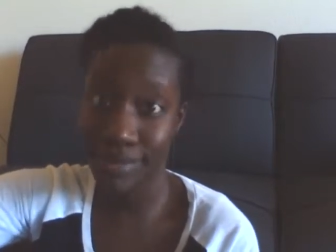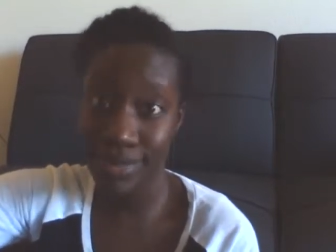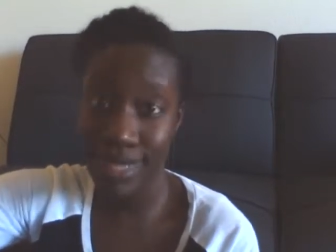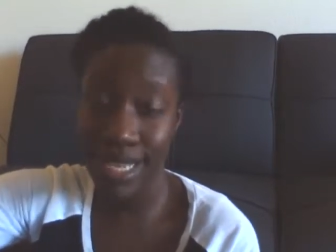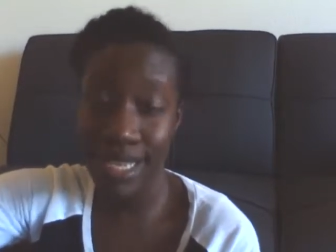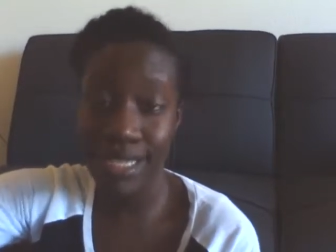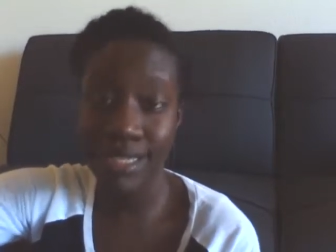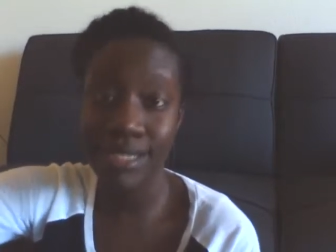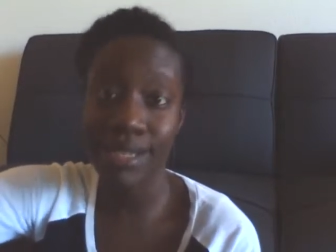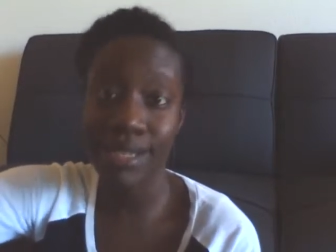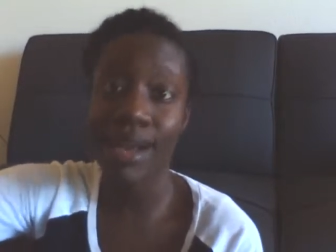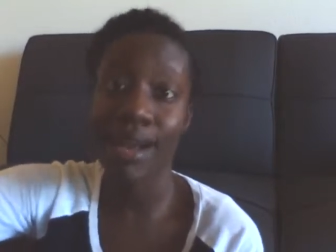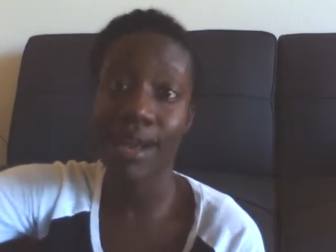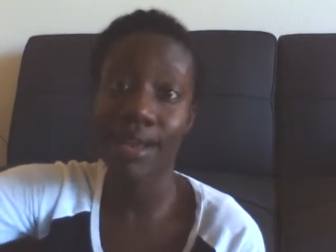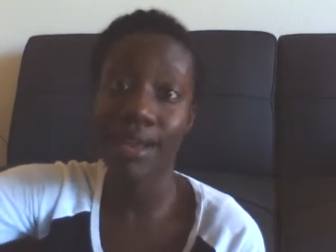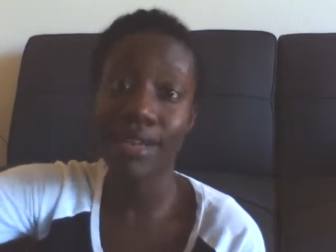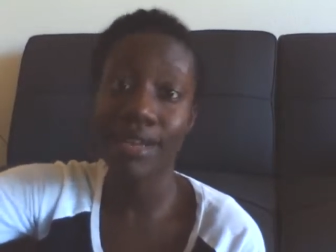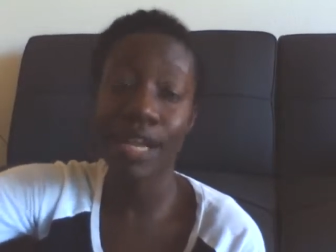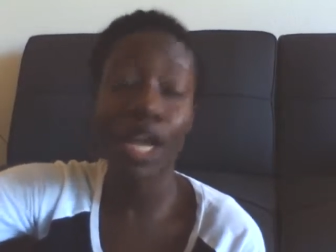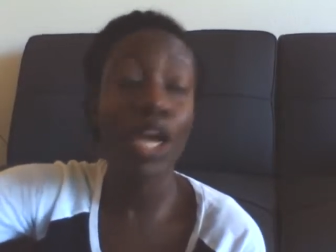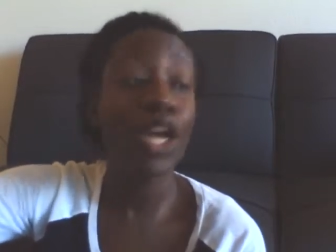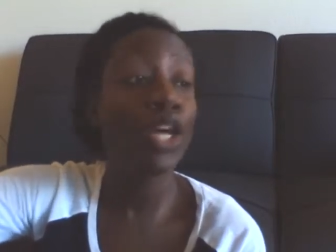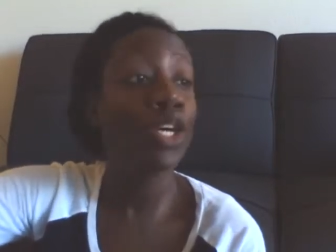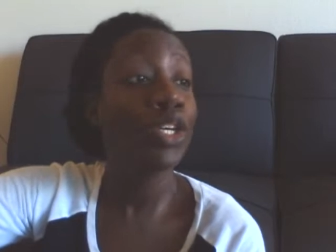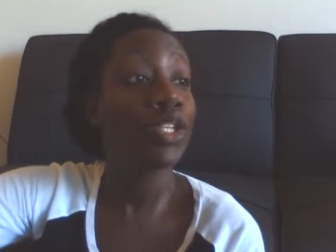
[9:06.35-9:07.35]
That's God.
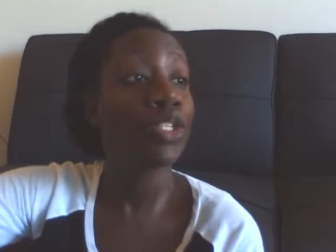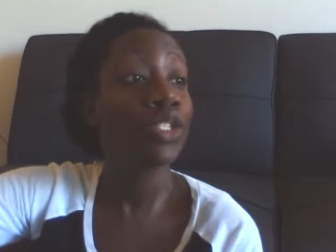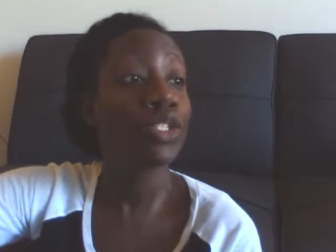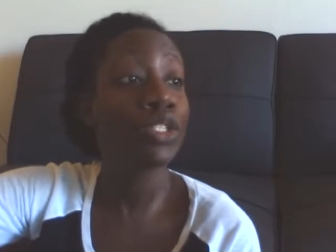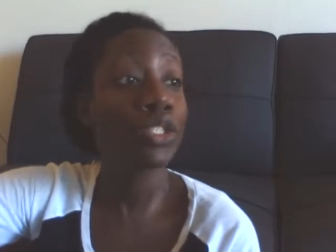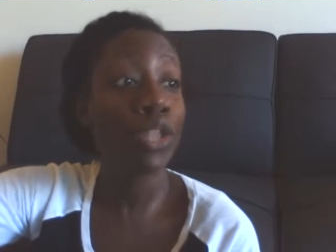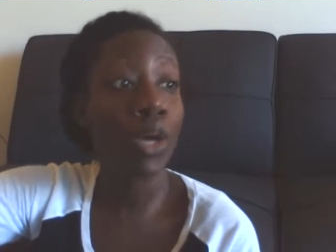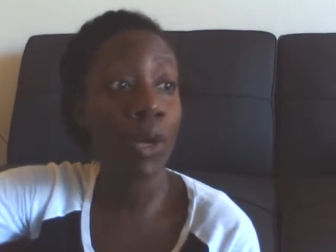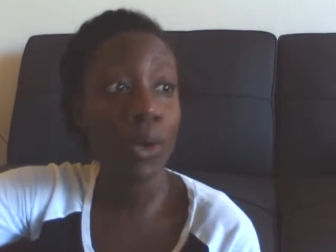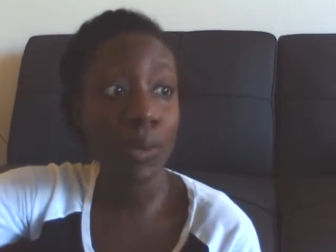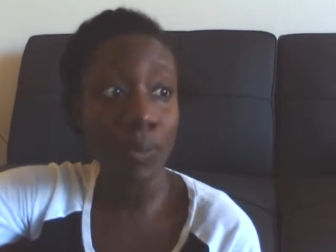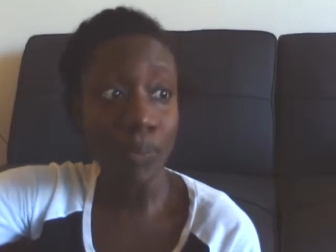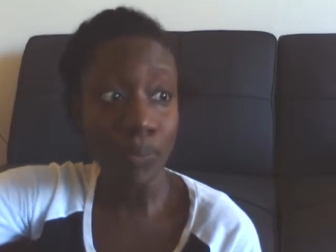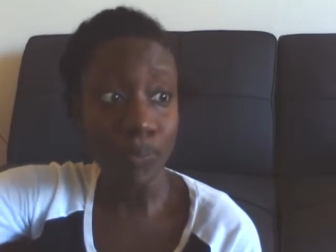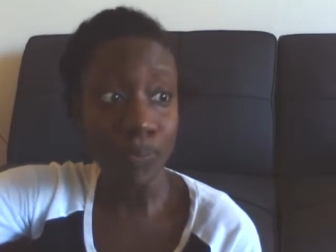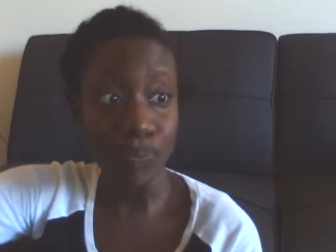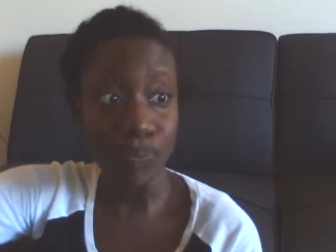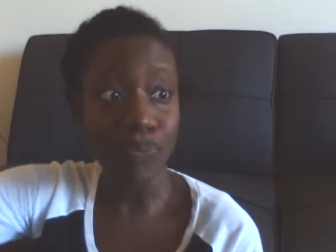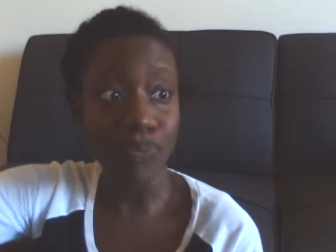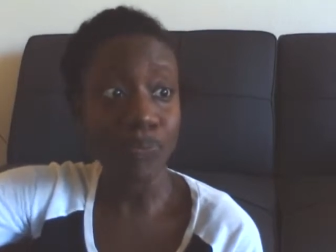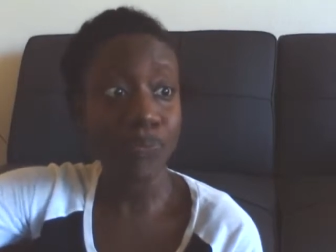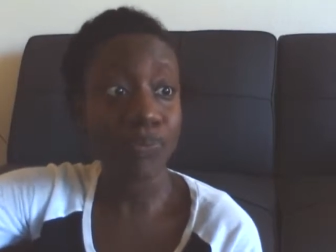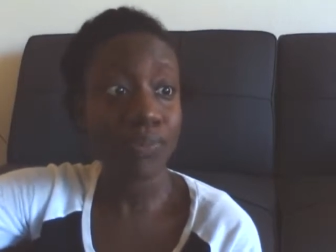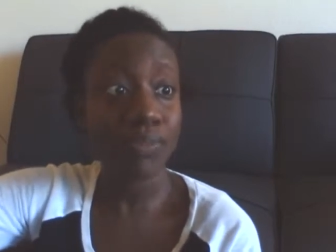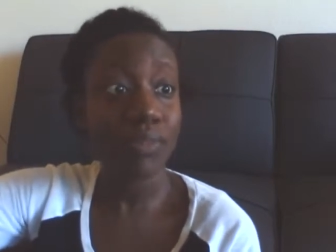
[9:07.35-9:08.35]
So
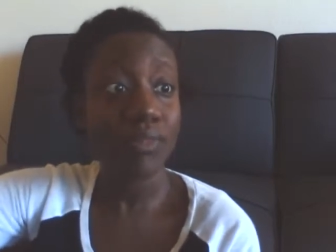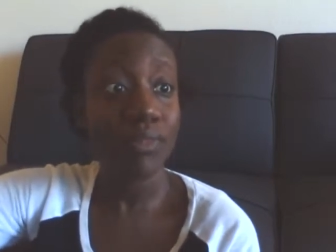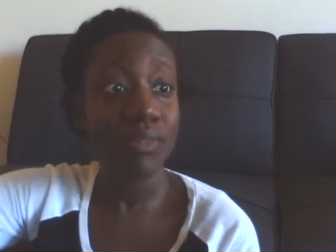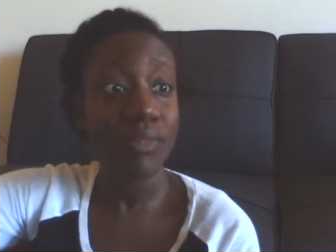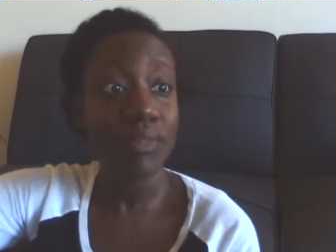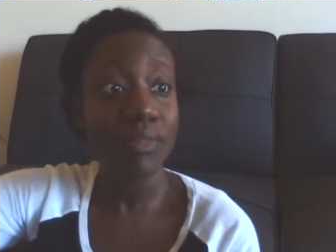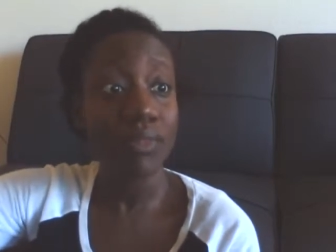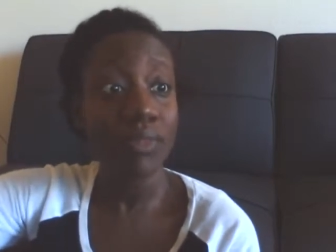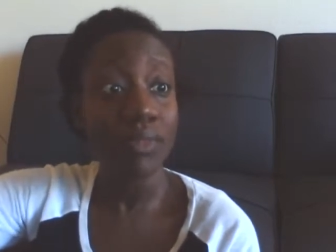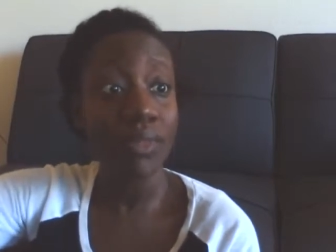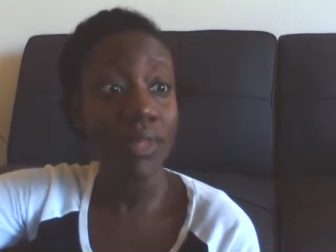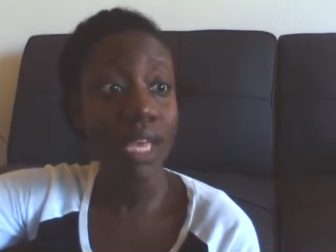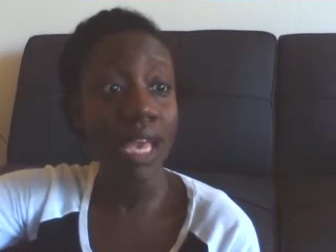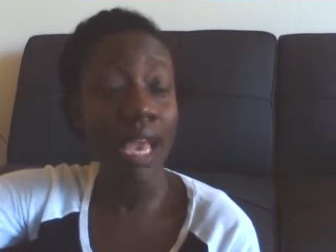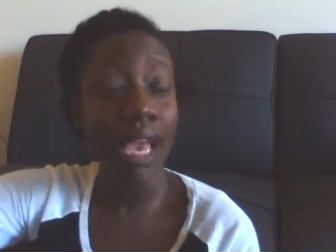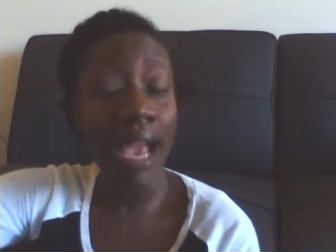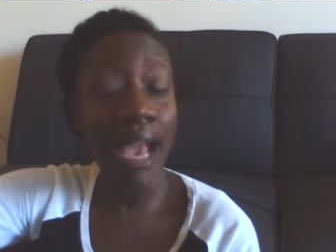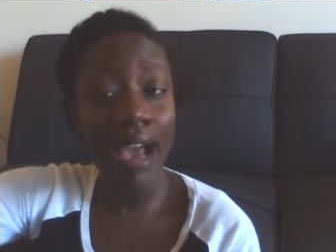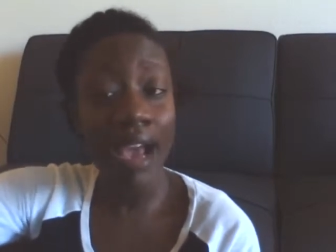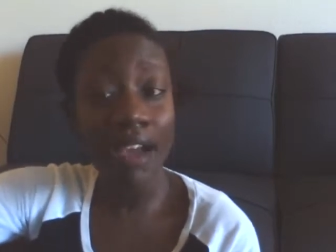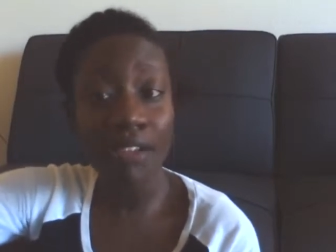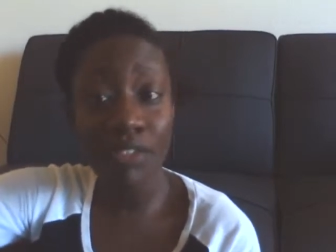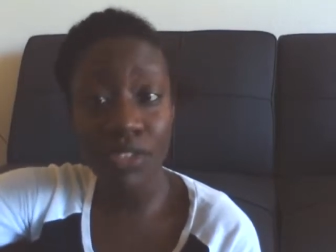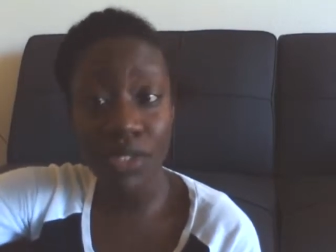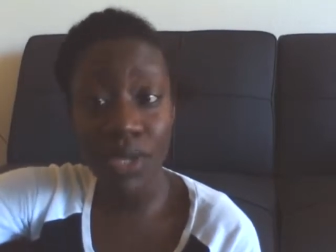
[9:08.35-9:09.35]

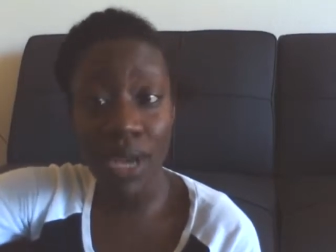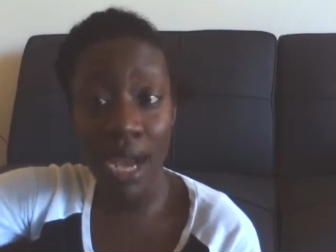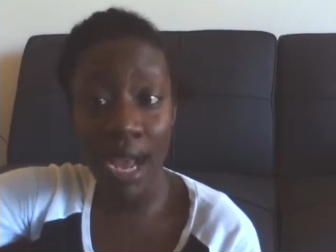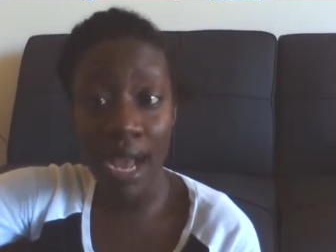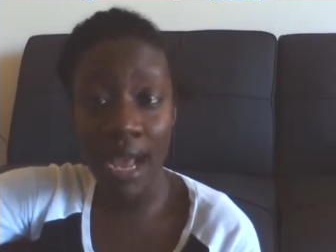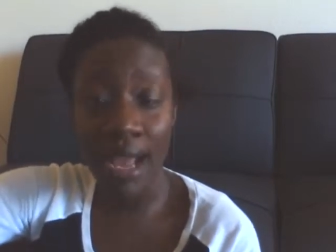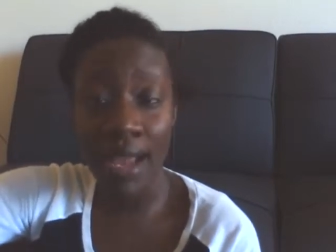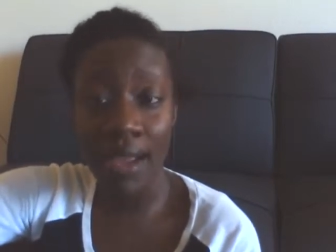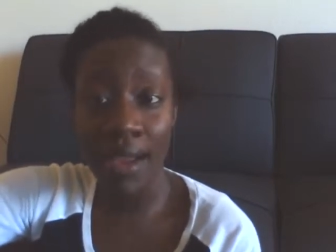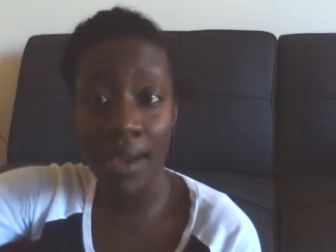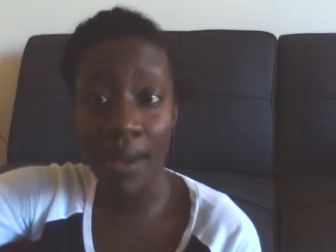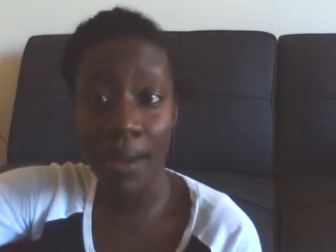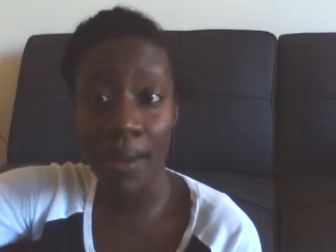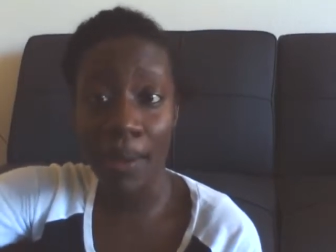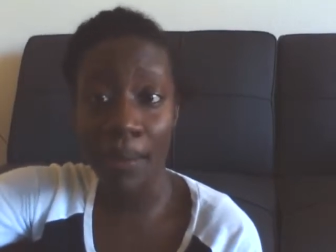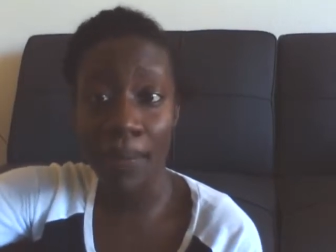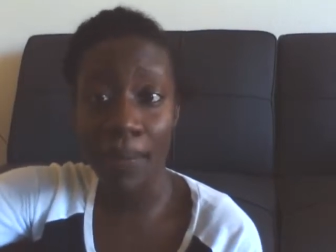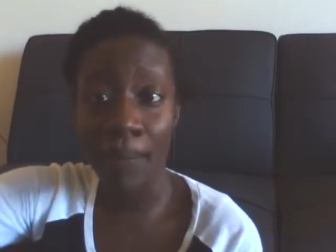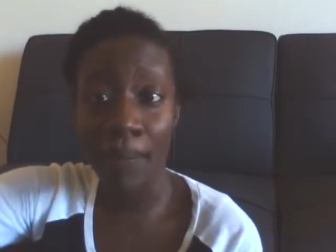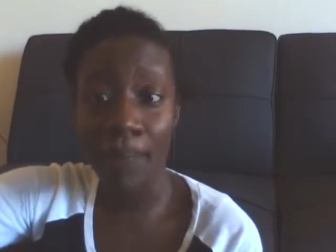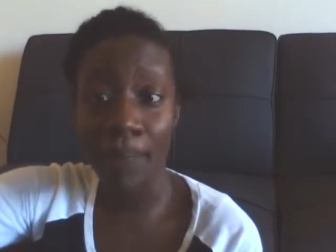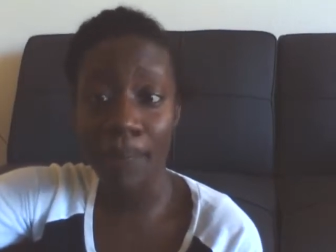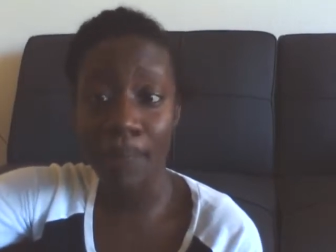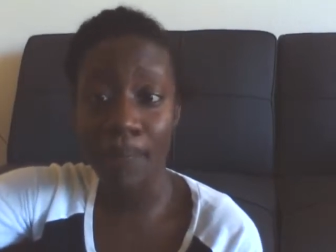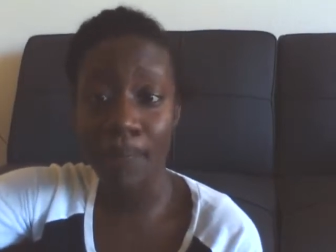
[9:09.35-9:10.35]
after
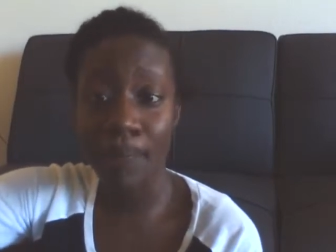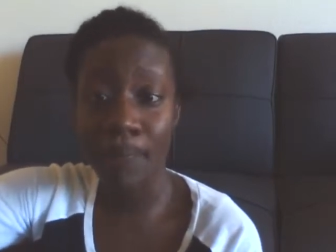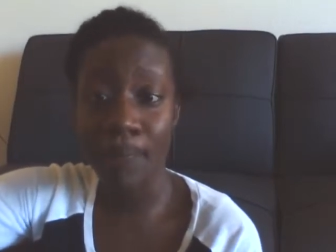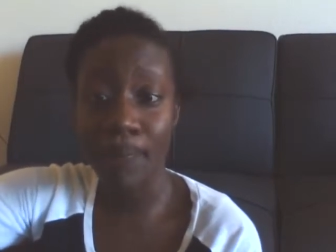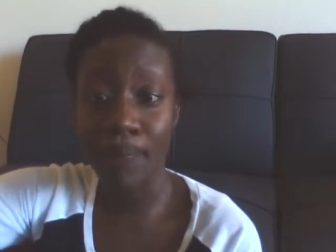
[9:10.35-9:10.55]
I